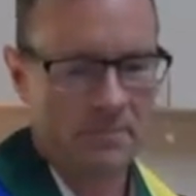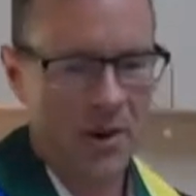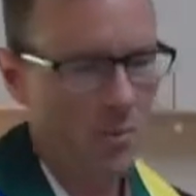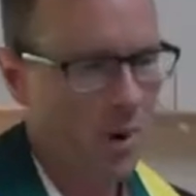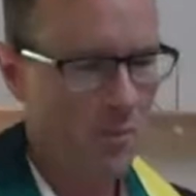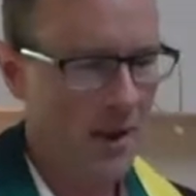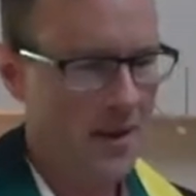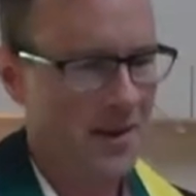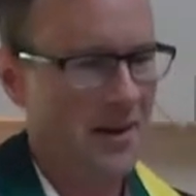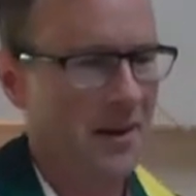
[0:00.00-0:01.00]
I'm not
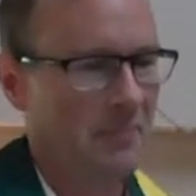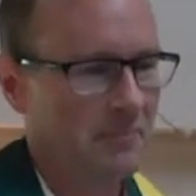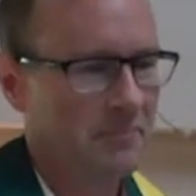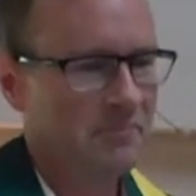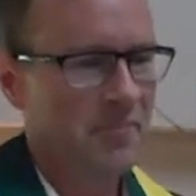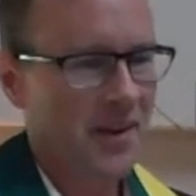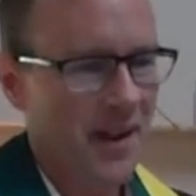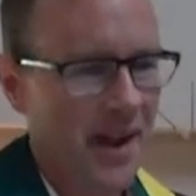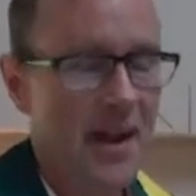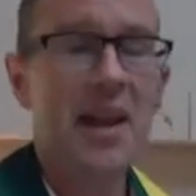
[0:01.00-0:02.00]
making it up.
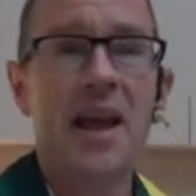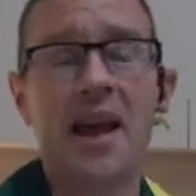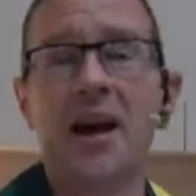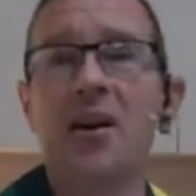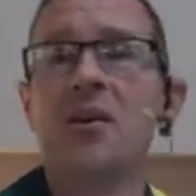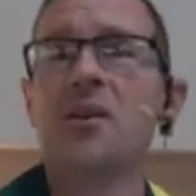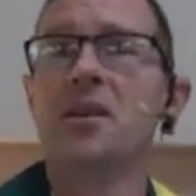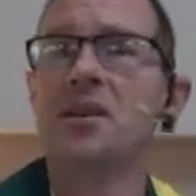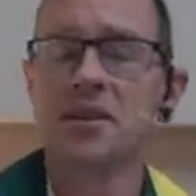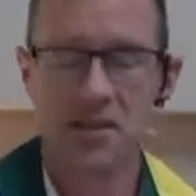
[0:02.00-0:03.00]
Anyhow,
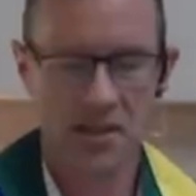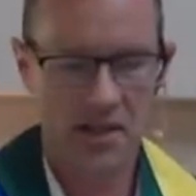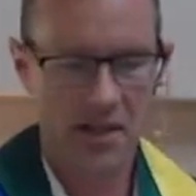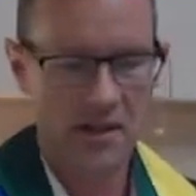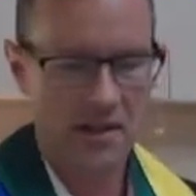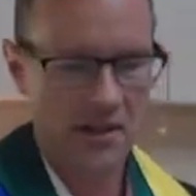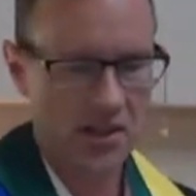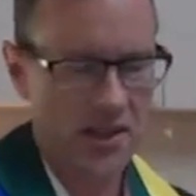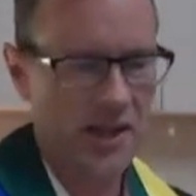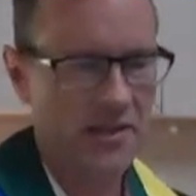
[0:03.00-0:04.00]

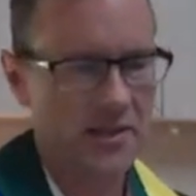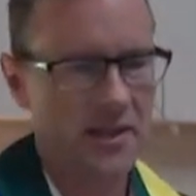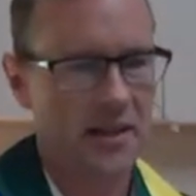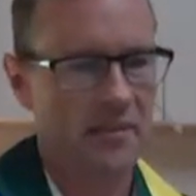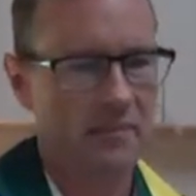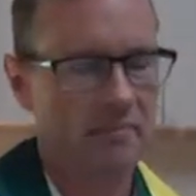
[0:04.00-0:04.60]
she has a son.